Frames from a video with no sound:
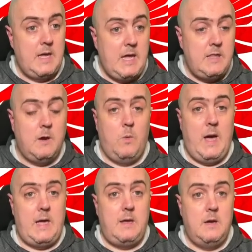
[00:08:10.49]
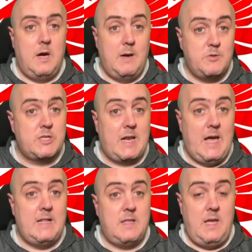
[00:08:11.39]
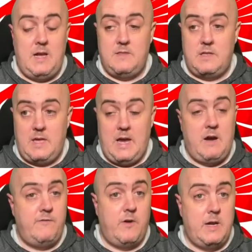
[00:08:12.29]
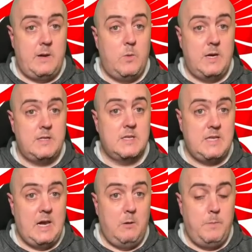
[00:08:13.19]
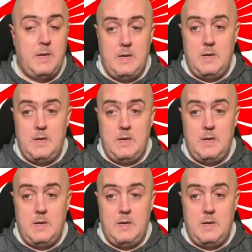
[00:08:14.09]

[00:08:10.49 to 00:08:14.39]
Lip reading: Either way, I'm just glad to hear that they are finally willing to sell up.